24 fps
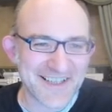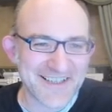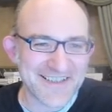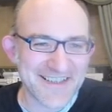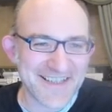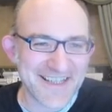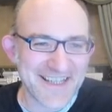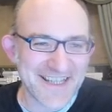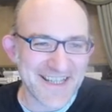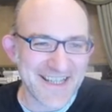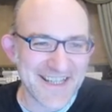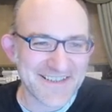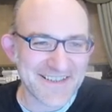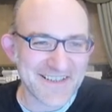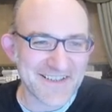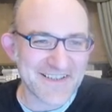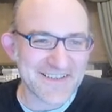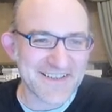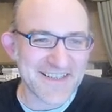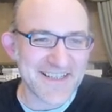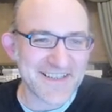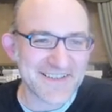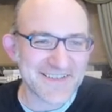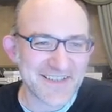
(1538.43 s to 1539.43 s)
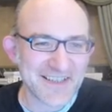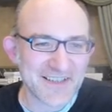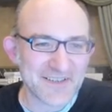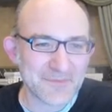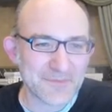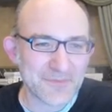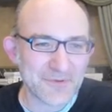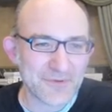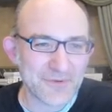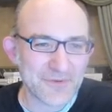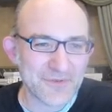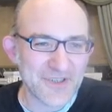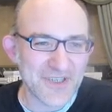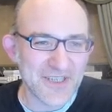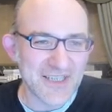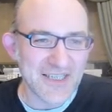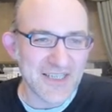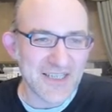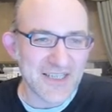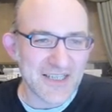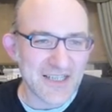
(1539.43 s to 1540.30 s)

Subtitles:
idea, hitting the d6 pawn,